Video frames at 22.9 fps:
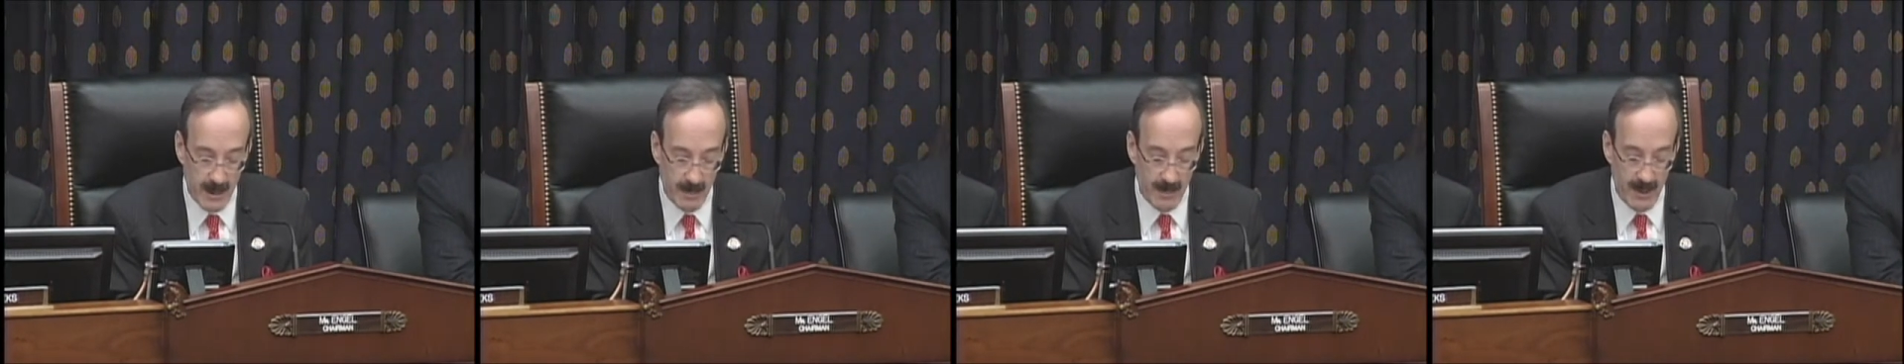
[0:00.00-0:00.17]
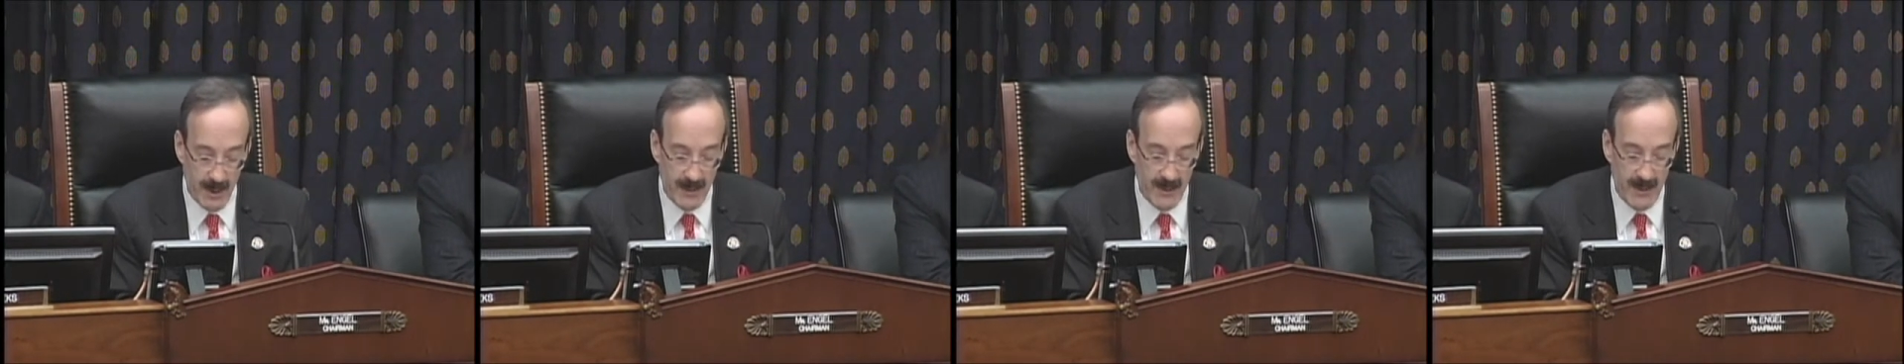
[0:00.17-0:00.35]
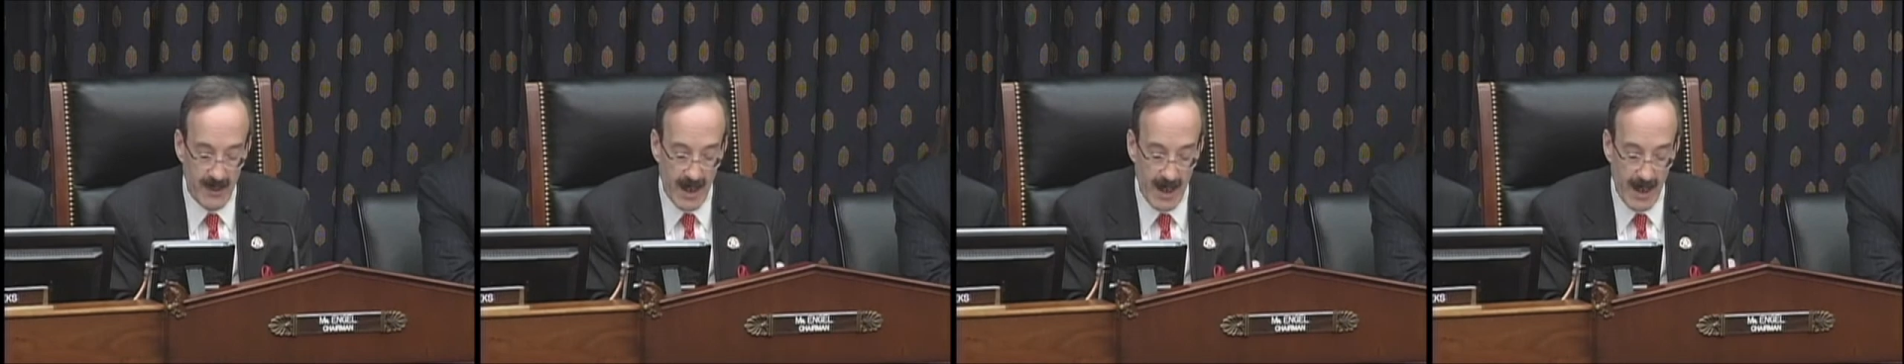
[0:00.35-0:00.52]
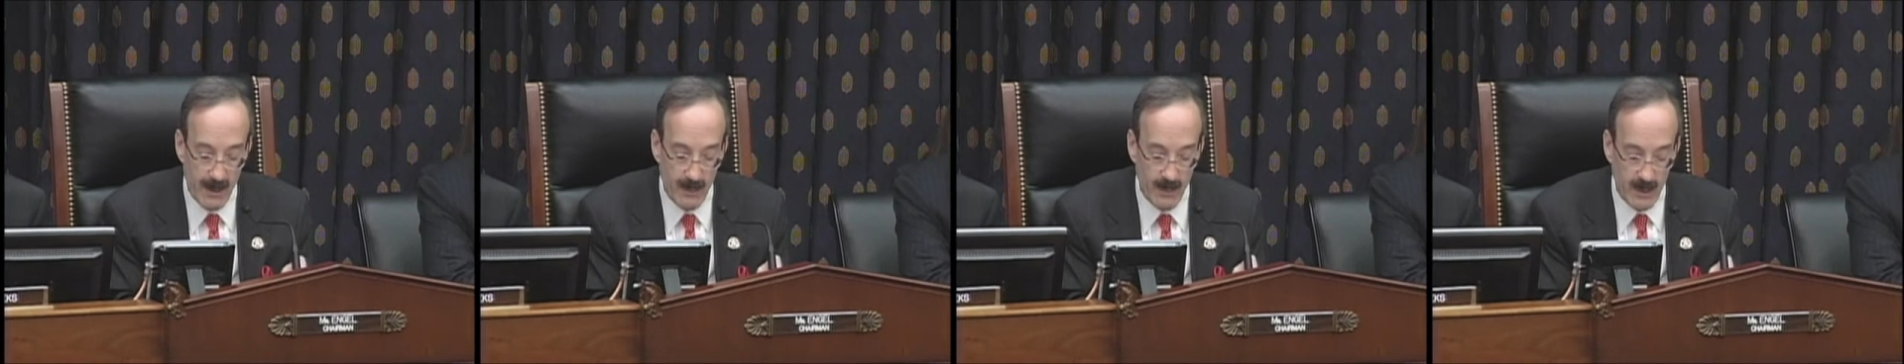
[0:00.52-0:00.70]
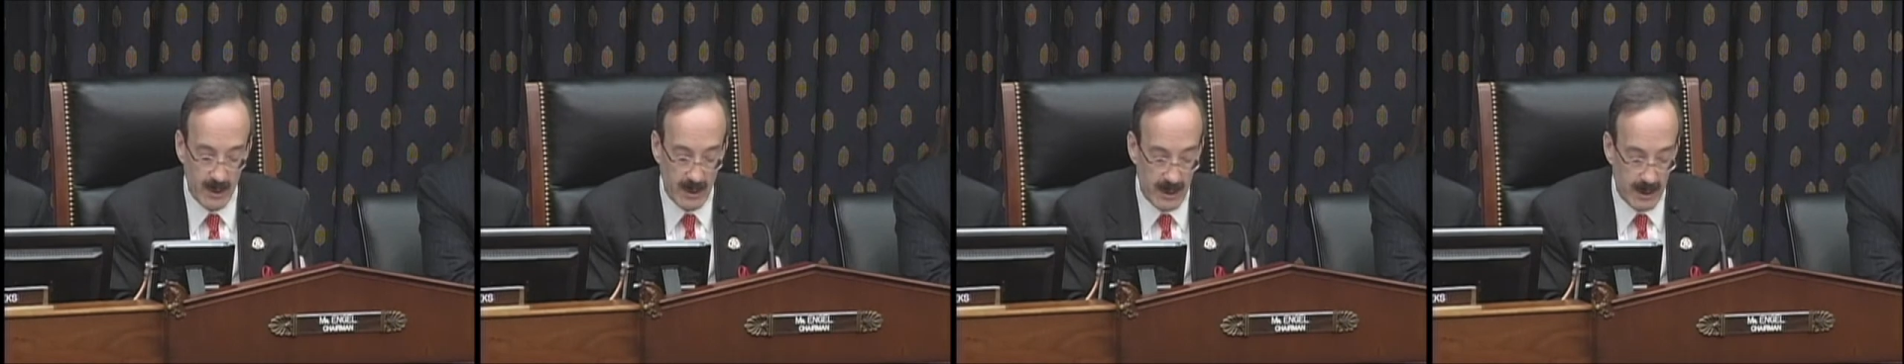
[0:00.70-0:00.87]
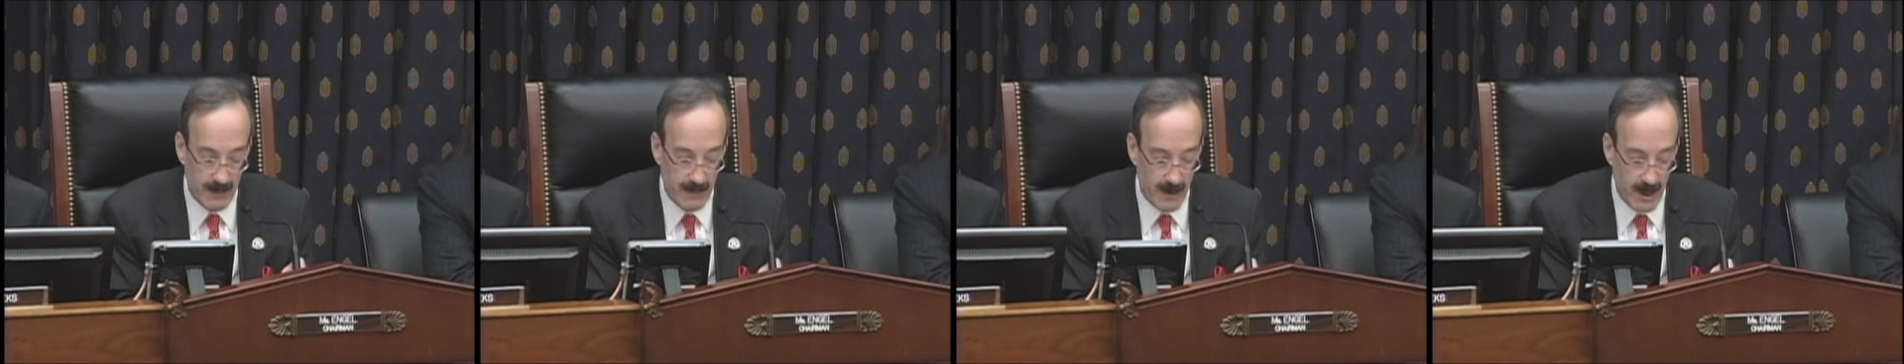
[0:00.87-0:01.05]
but that
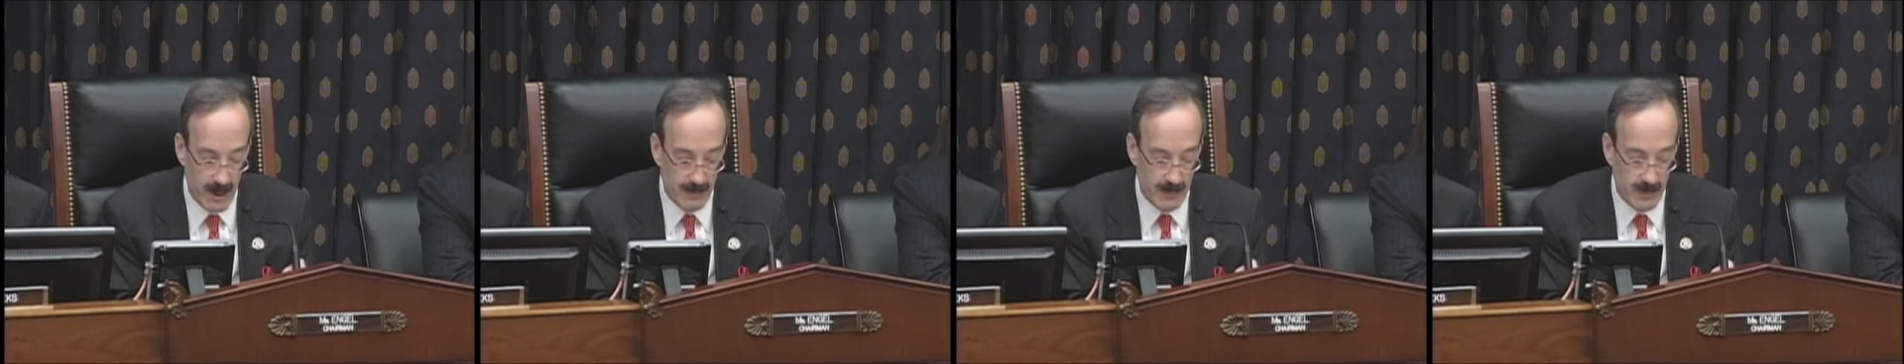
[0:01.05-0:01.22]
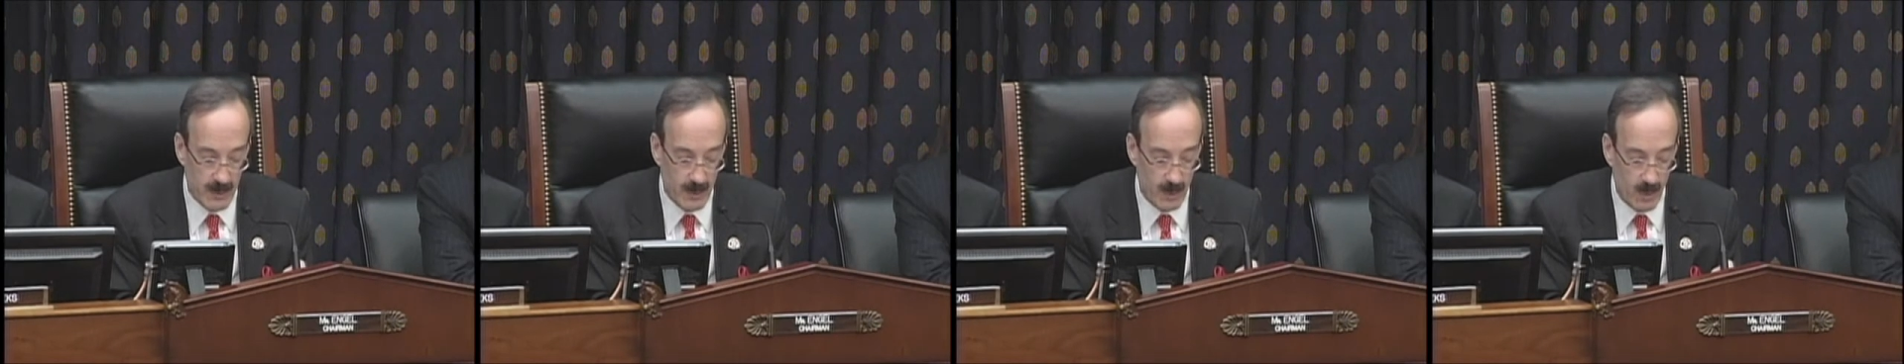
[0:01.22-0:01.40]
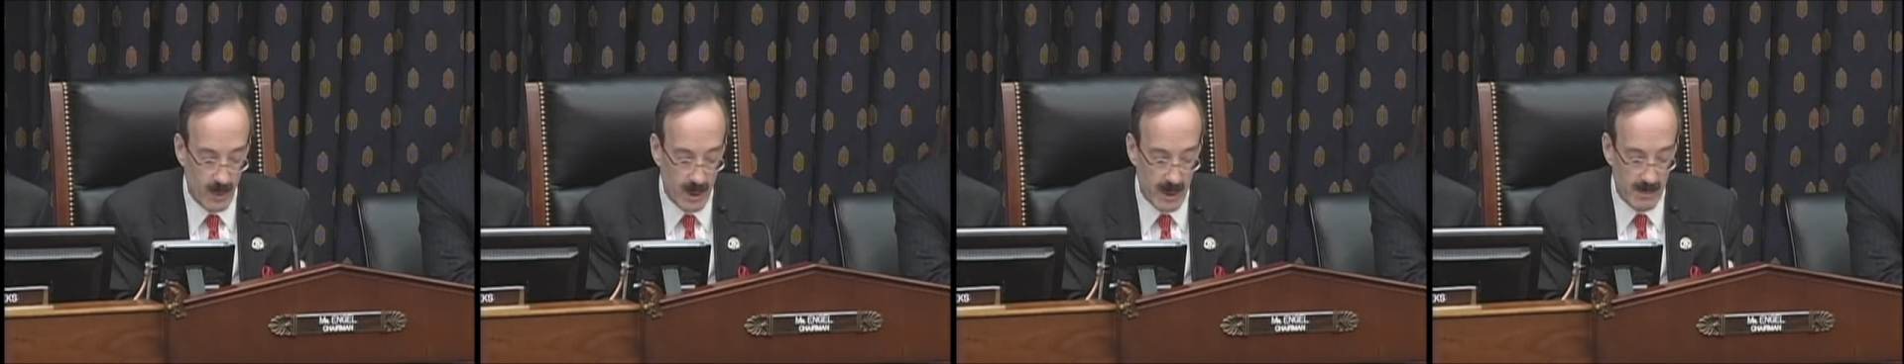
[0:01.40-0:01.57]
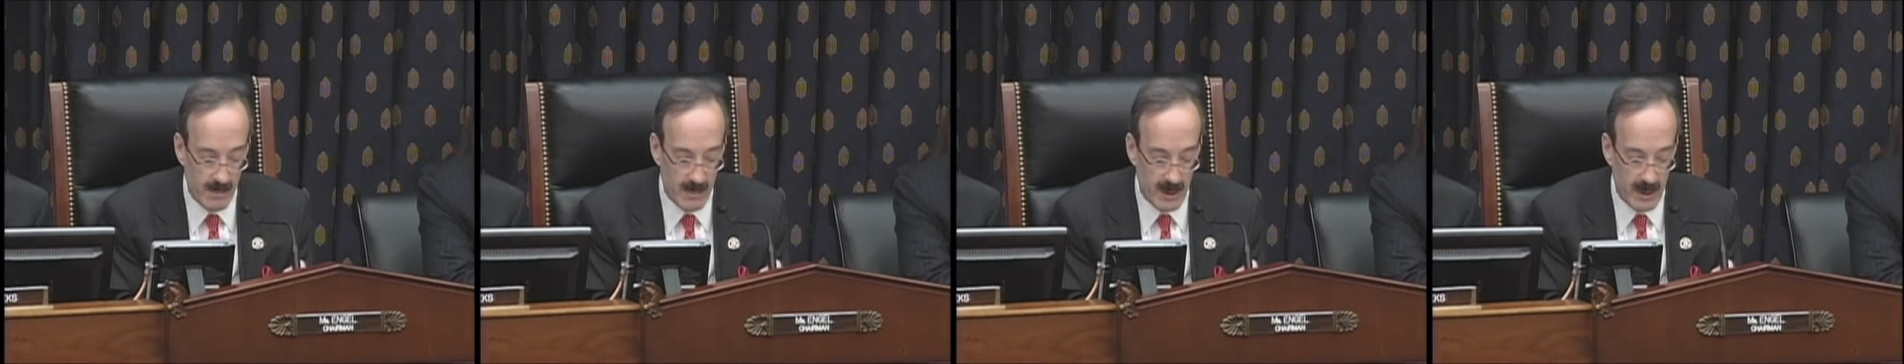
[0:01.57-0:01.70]
will leave up to 1